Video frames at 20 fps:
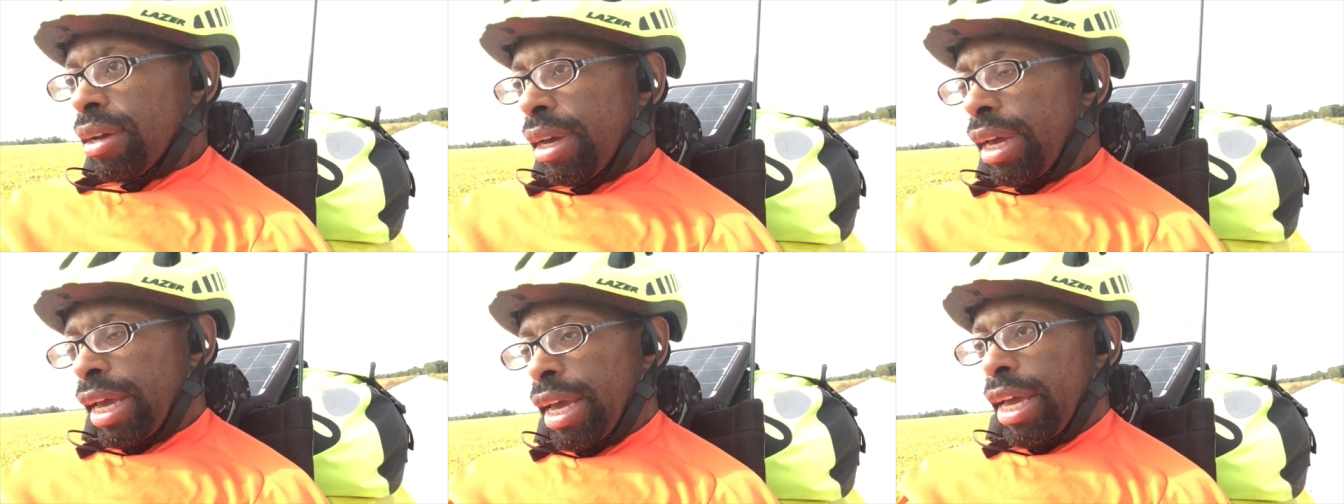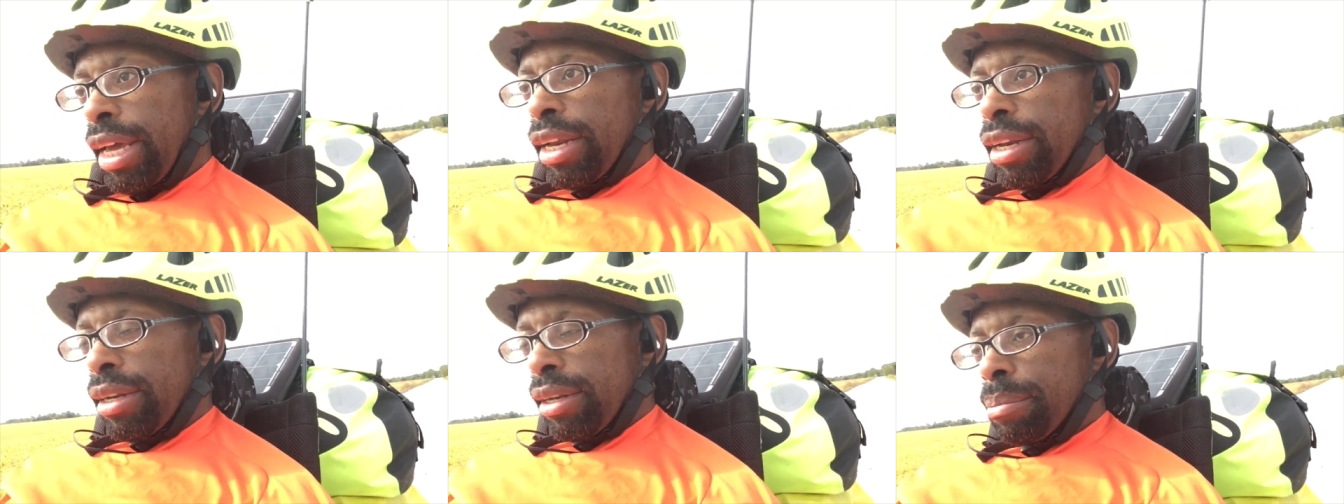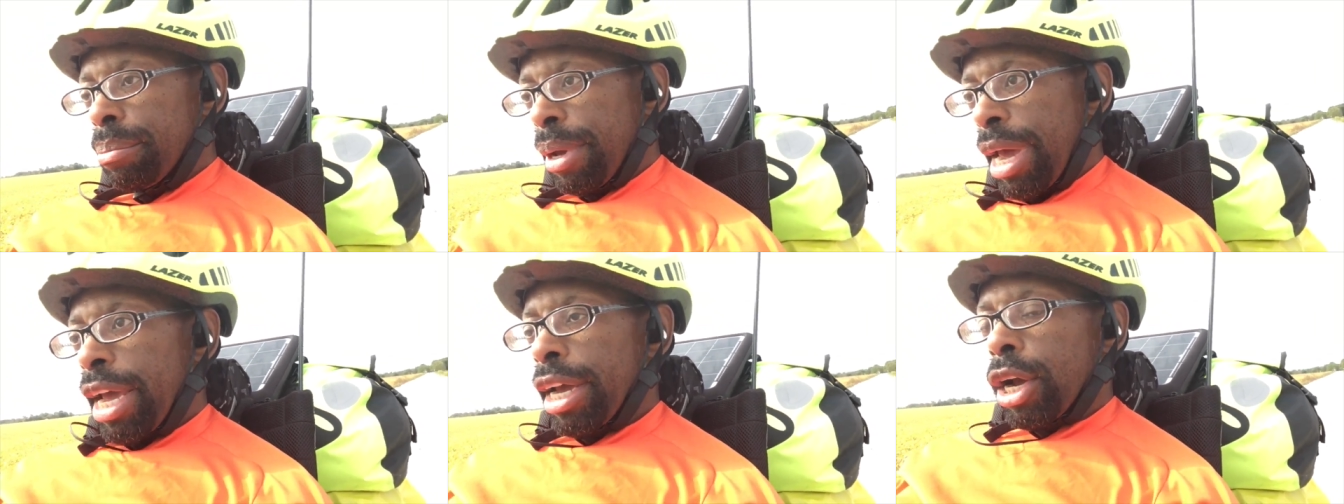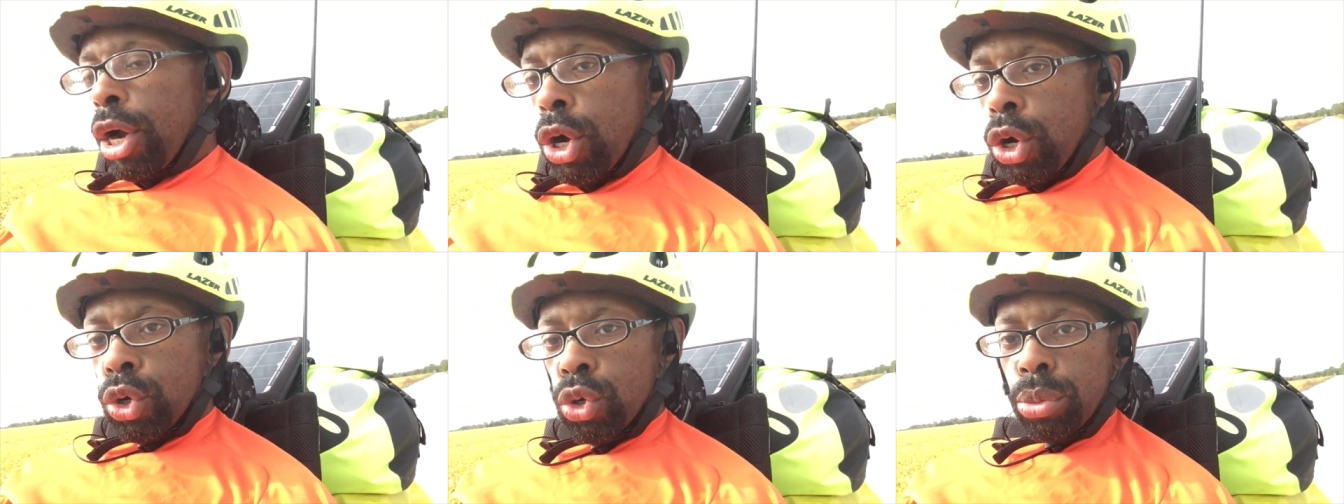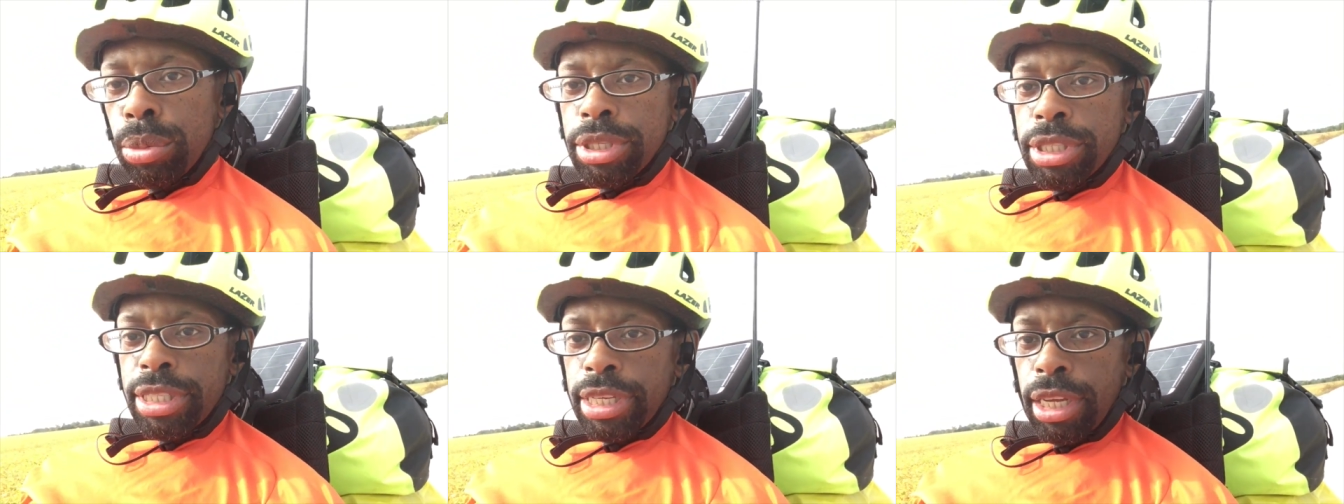And back
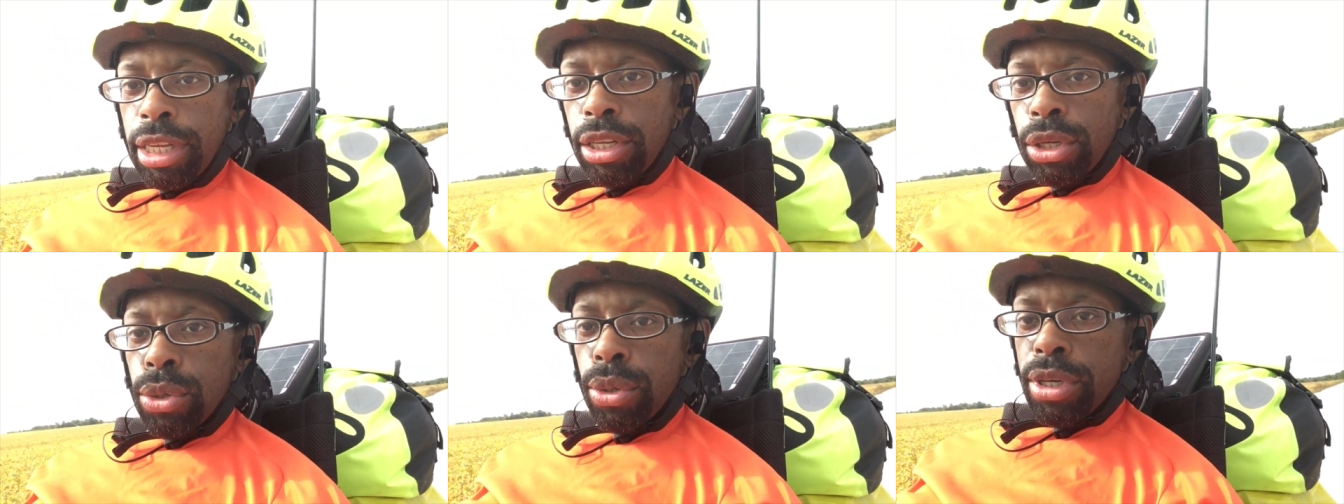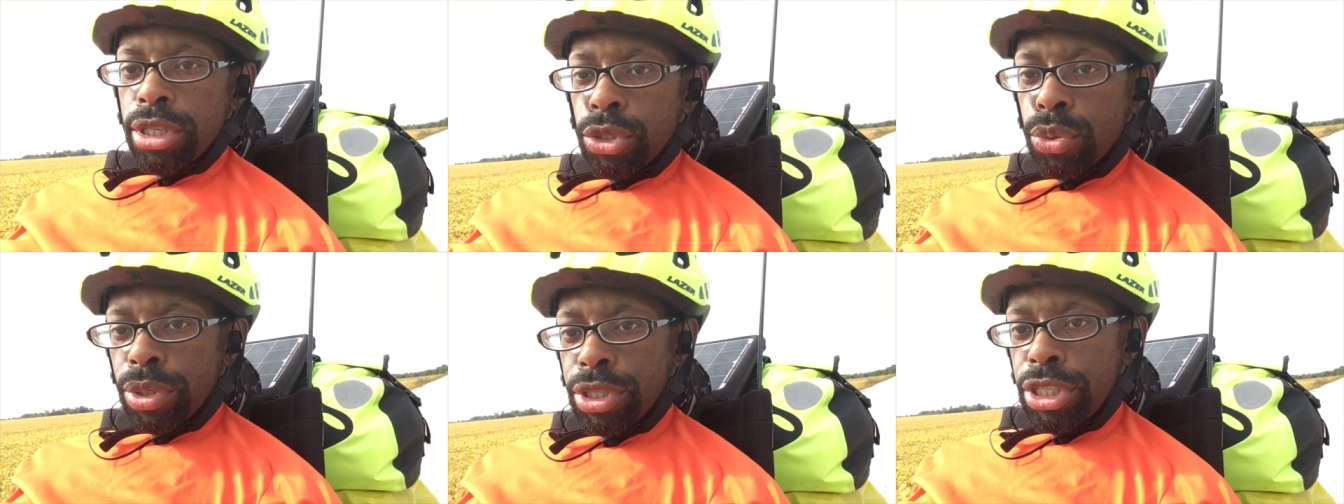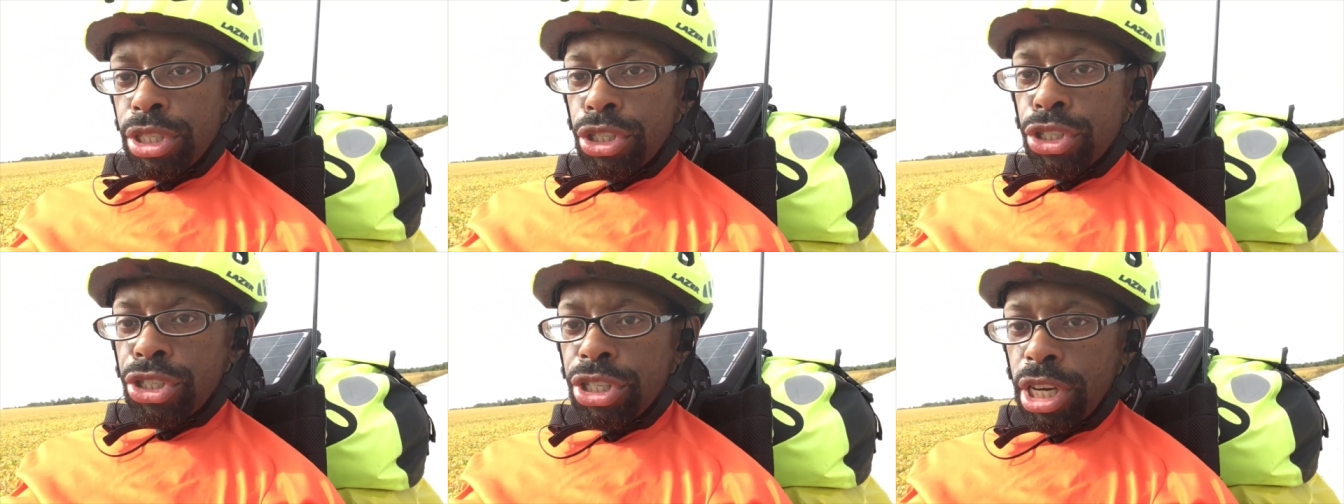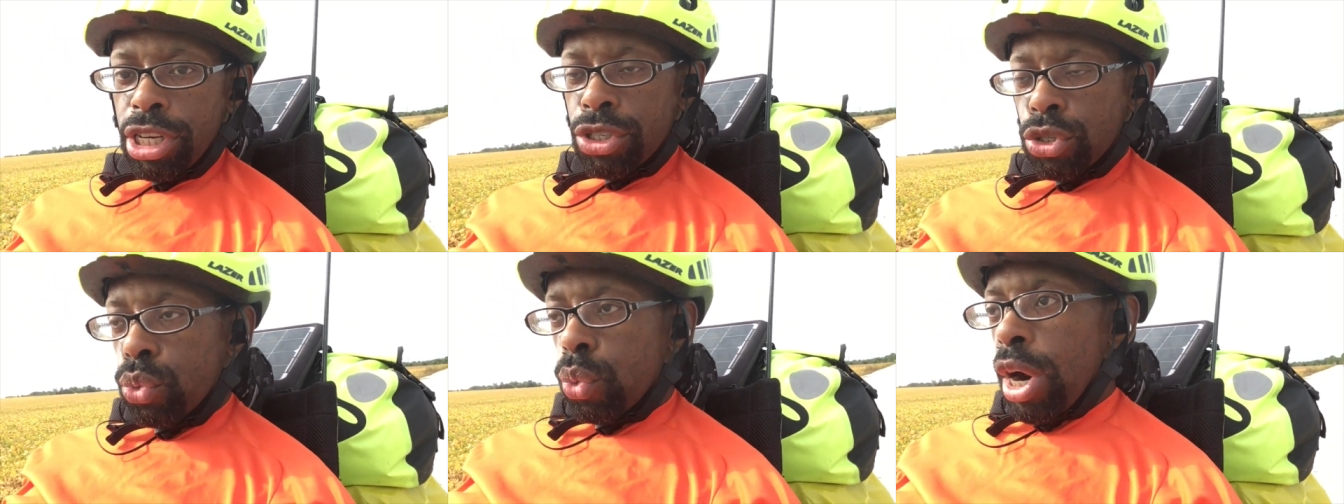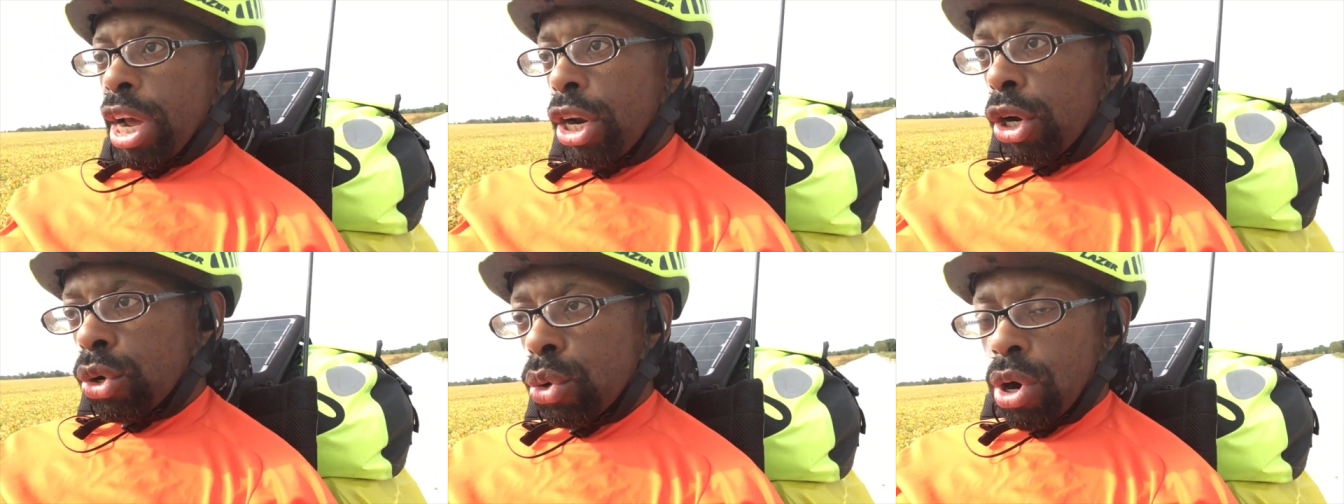home in St. Louis, which is just
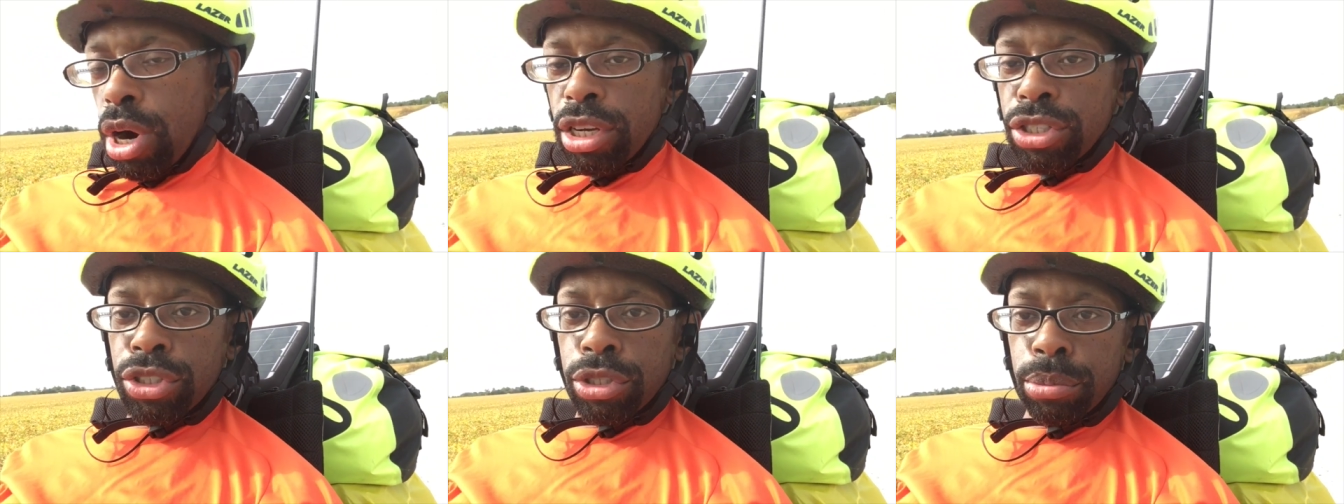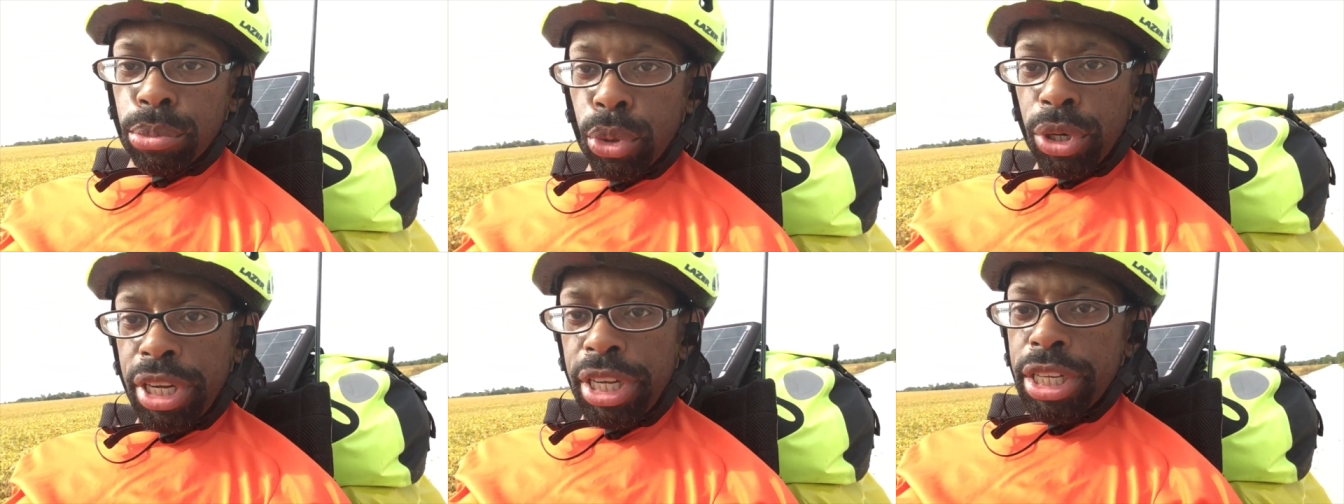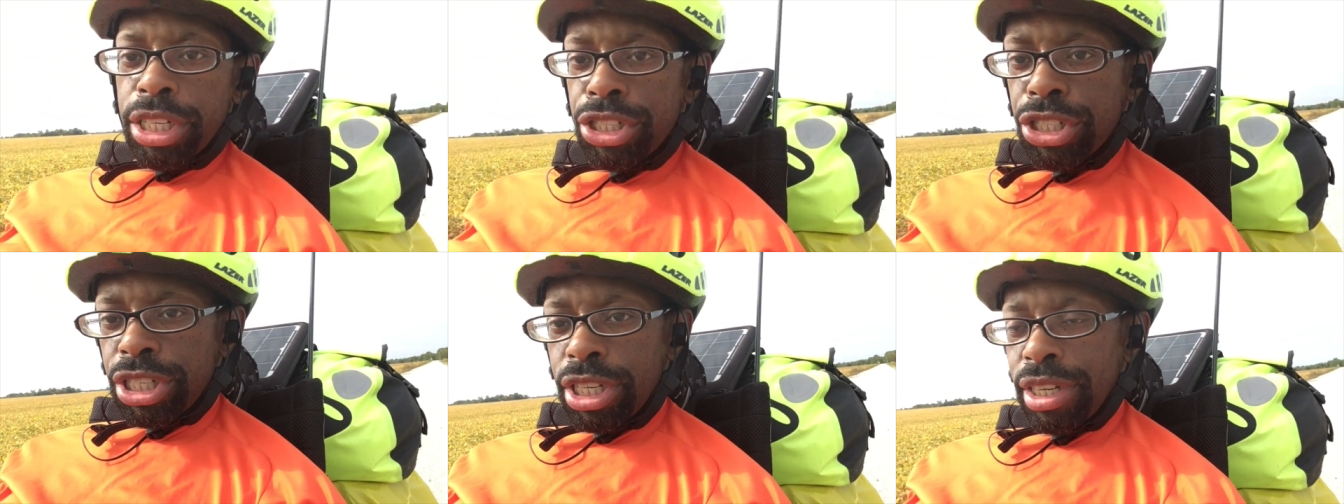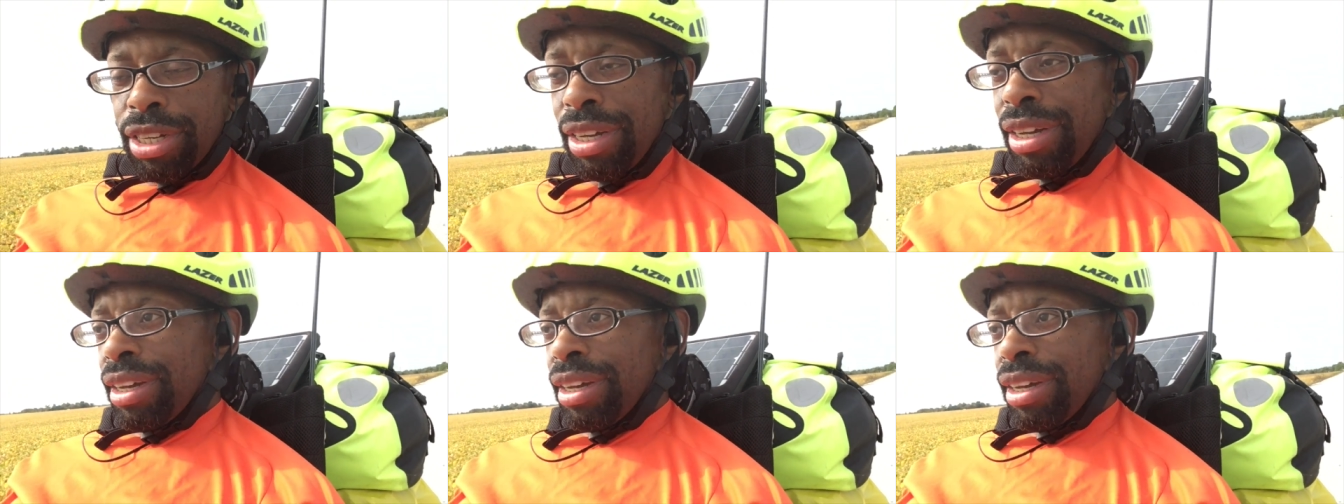right across the bridge,